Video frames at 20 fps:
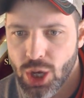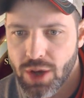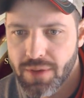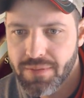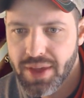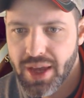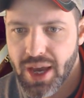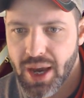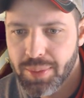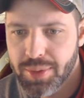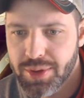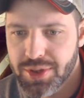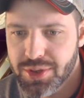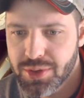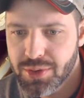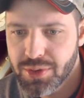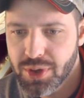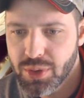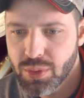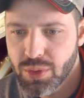the
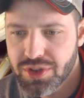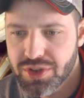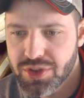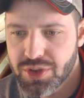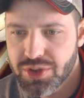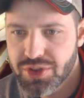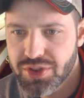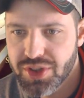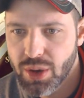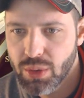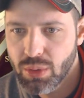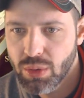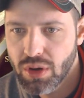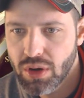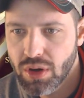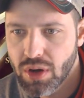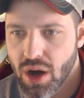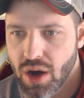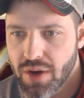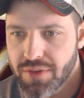opportunity once you set one
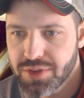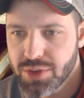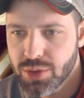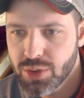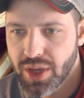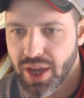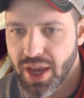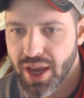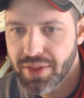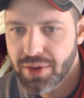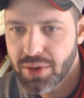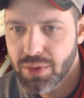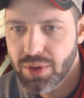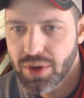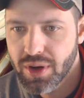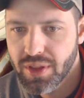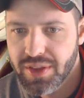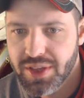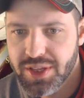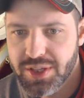off to gather one of
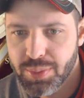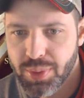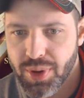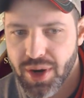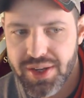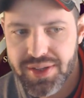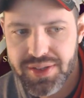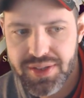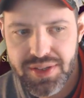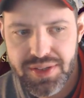these prizes.